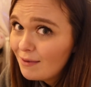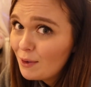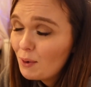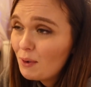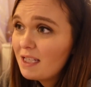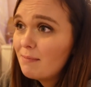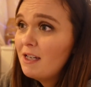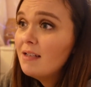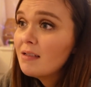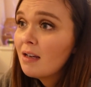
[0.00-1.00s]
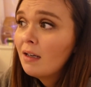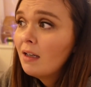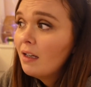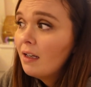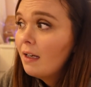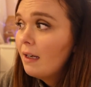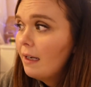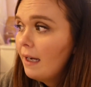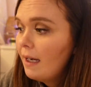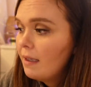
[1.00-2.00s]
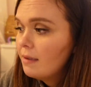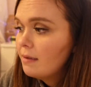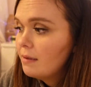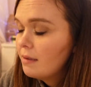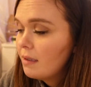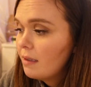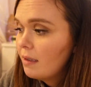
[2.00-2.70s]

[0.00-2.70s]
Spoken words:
until Christmas. And